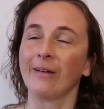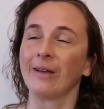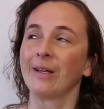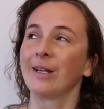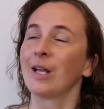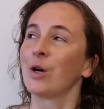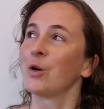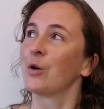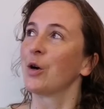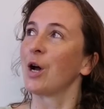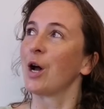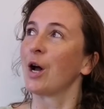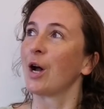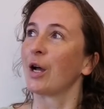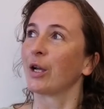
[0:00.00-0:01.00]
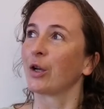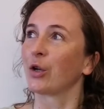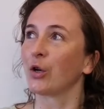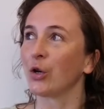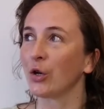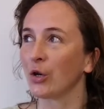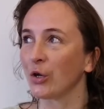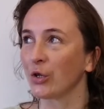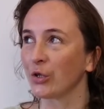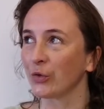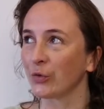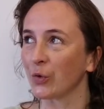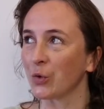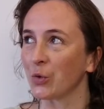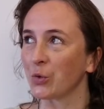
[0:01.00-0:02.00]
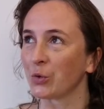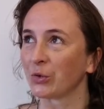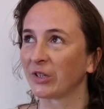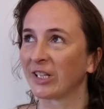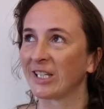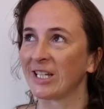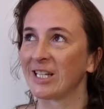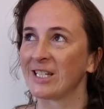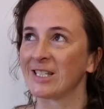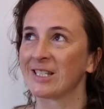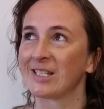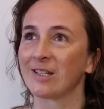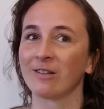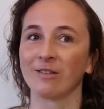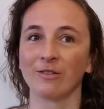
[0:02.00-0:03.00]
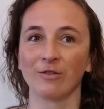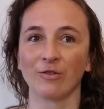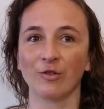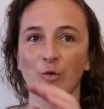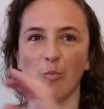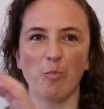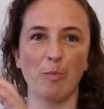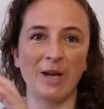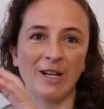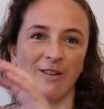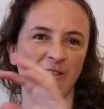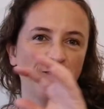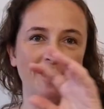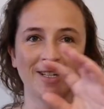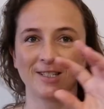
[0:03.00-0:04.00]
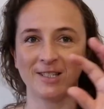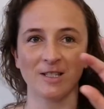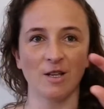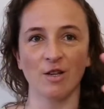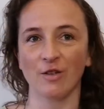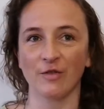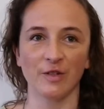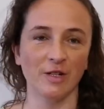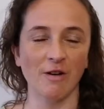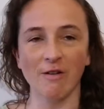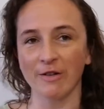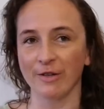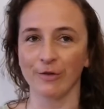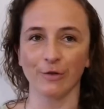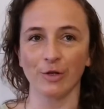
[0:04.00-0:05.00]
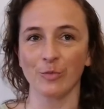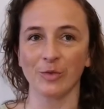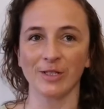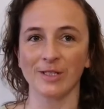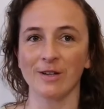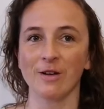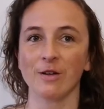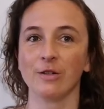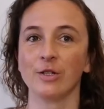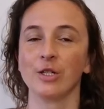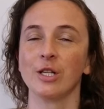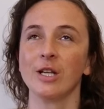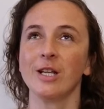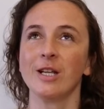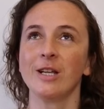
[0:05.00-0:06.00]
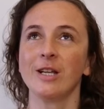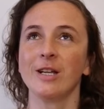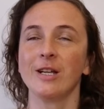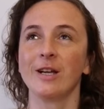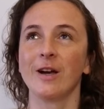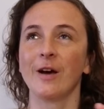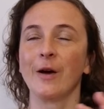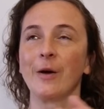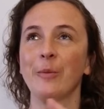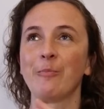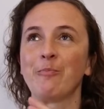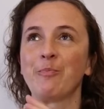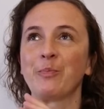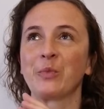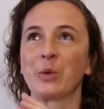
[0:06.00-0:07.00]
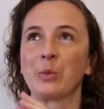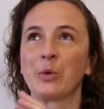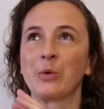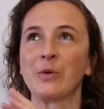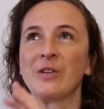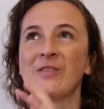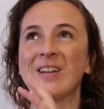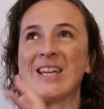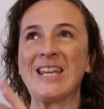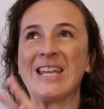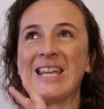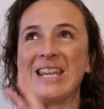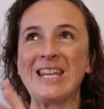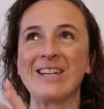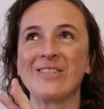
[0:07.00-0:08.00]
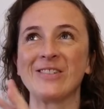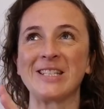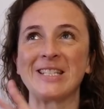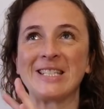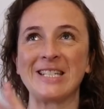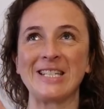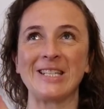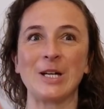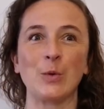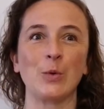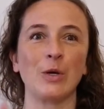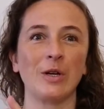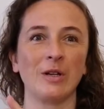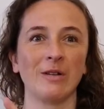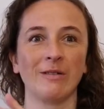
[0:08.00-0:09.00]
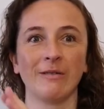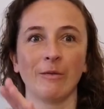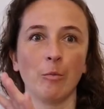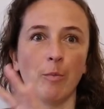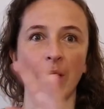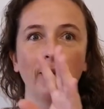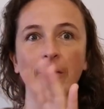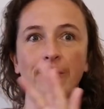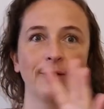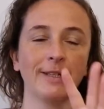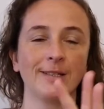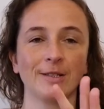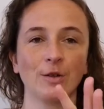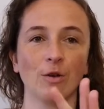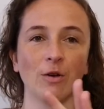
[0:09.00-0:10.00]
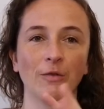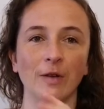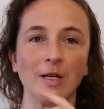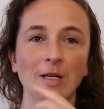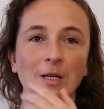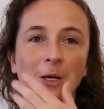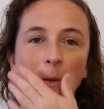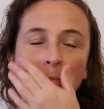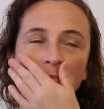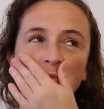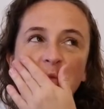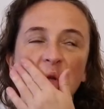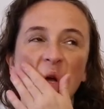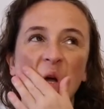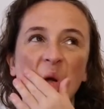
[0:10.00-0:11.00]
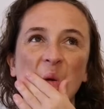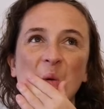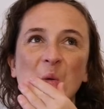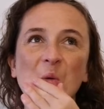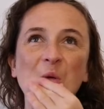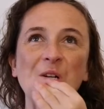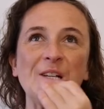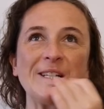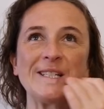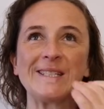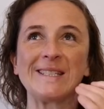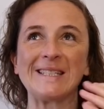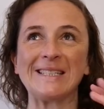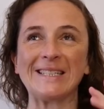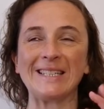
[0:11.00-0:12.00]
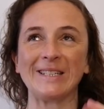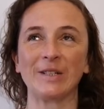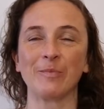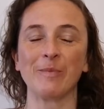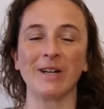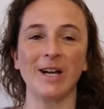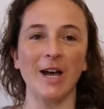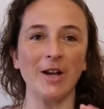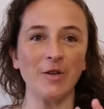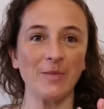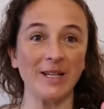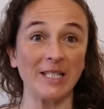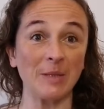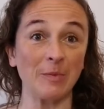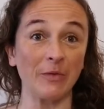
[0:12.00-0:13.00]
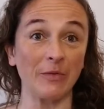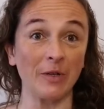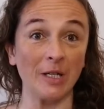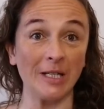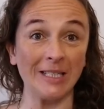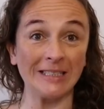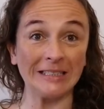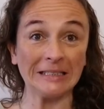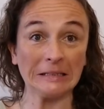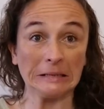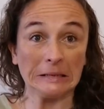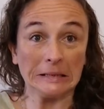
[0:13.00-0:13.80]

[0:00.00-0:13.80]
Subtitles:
Now, I could have called this the benefits of Thai yoga massage. Whenever I hear or see that word, the benefits of, it kind of makes me feel a little,